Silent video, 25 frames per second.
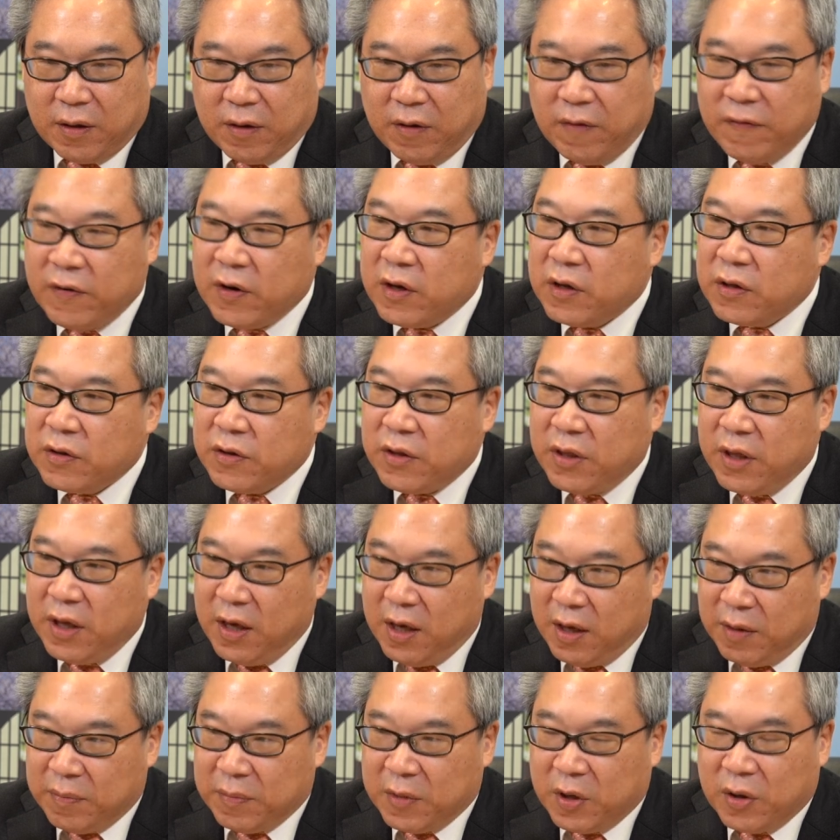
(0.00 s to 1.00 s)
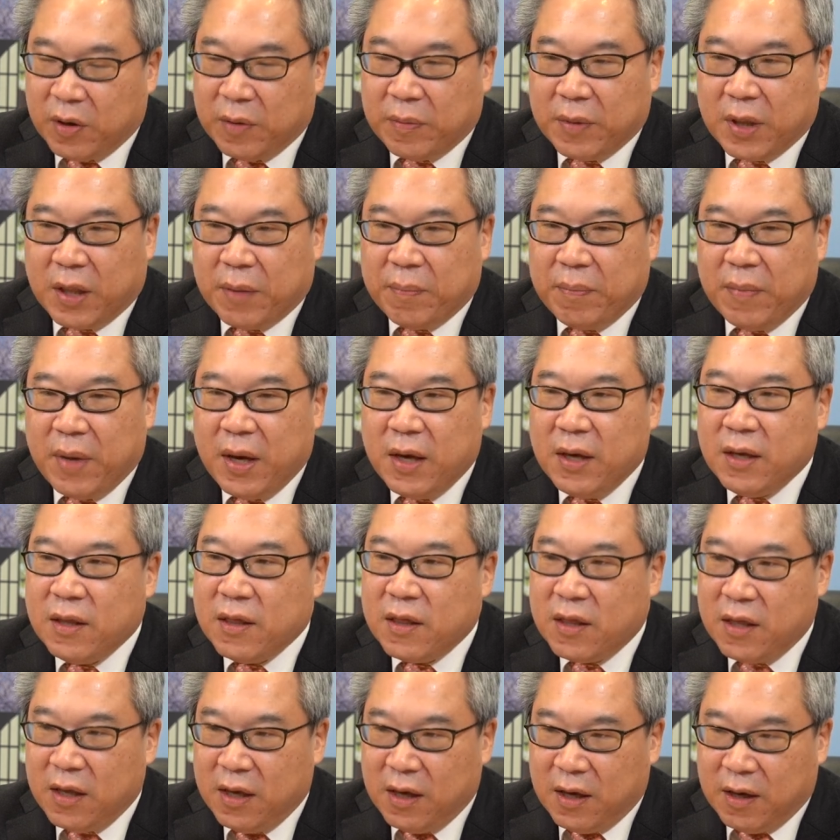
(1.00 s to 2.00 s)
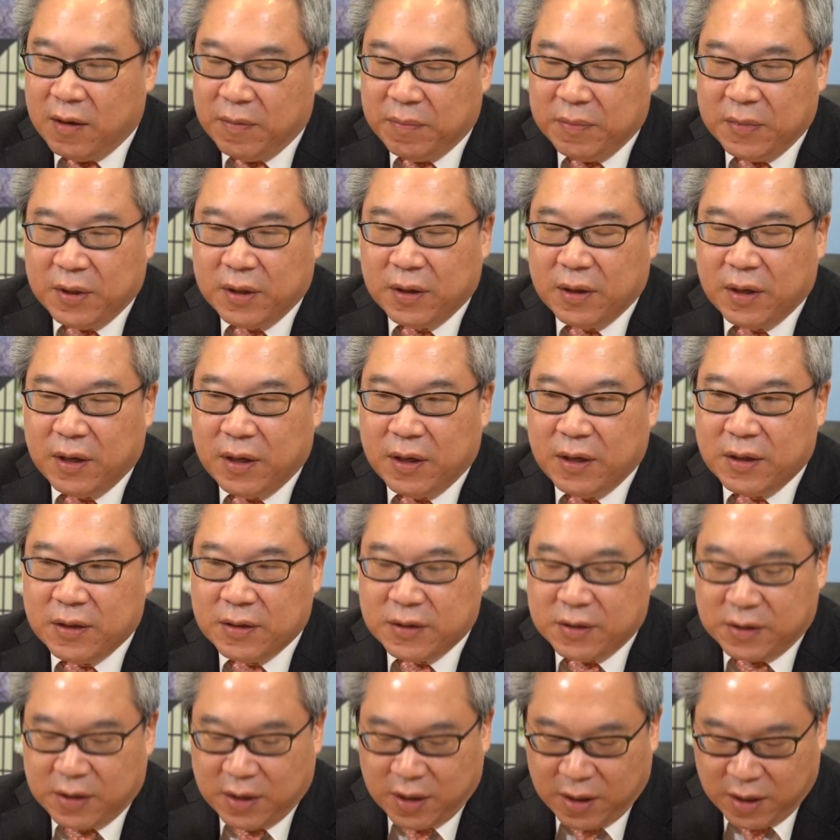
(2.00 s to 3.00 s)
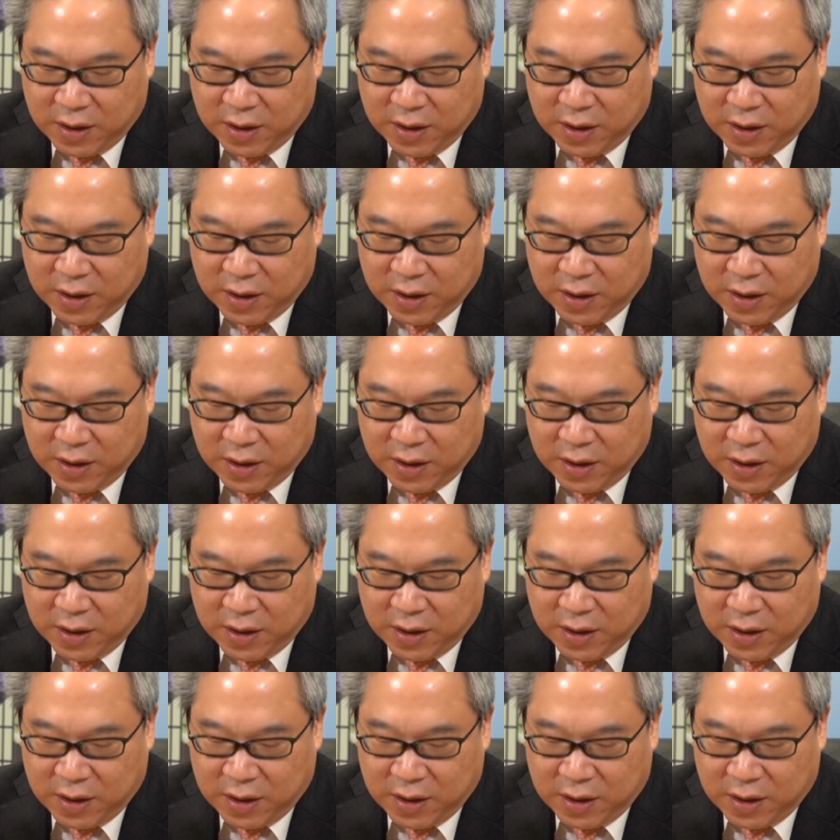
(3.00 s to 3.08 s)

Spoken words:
overall theme, or the main theme, is